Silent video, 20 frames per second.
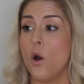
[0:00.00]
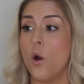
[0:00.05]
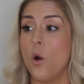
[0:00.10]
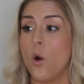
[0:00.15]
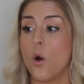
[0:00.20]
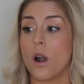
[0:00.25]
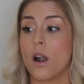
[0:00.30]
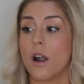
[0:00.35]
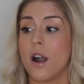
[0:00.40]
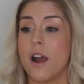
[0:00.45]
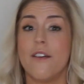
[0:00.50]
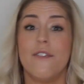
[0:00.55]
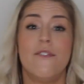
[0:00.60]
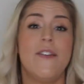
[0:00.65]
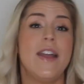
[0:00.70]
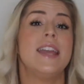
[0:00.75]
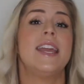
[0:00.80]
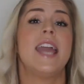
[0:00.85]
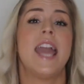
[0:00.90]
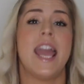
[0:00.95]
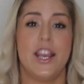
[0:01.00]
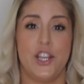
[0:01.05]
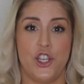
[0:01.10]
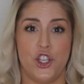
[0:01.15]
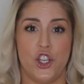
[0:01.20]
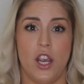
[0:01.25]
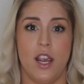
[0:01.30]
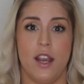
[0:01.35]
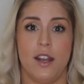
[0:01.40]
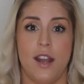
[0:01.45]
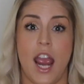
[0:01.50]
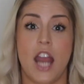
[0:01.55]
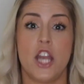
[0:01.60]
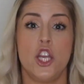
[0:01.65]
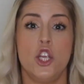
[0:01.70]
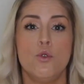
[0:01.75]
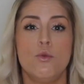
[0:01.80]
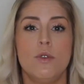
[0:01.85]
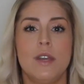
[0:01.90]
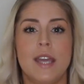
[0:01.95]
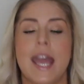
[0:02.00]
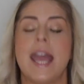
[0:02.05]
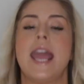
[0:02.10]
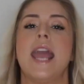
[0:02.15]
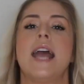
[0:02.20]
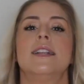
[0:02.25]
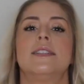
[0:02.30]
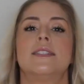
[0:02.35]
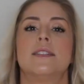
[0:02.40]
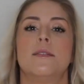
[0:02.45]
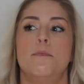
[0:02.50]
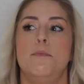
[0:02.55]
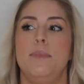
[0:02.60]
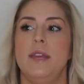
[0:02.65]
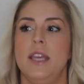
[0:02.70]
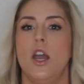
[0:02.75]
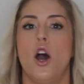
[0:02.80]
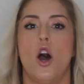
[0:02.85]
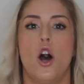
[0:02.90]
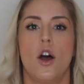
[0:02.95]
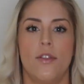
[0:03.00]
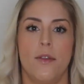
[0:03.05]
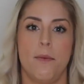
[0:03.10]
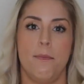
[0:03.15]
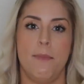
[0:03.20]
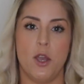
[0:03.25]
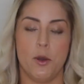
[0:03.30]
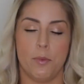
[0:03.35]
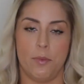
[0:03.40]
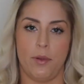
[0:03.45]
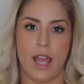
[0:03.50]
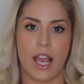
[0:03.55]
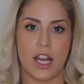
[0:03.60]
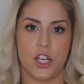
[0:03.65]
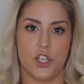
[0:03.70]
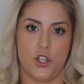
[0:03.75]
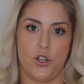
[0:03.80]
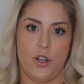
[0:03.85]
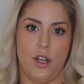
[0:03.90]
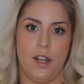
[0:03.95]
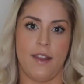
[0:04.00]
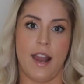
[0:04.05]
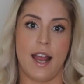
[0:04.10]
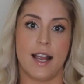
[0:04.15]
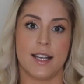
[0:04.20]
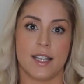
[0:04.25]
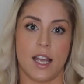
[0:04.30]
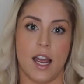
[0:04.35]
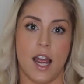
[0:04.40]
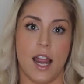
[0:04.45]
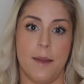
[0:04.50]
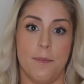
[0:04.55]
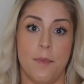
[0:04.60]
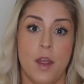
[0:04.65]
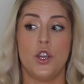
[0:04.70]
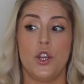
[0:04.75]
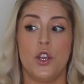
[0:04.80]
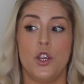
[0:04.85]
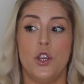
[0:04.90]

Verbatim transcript: or a vacation and you can't be on the meal plan during that time?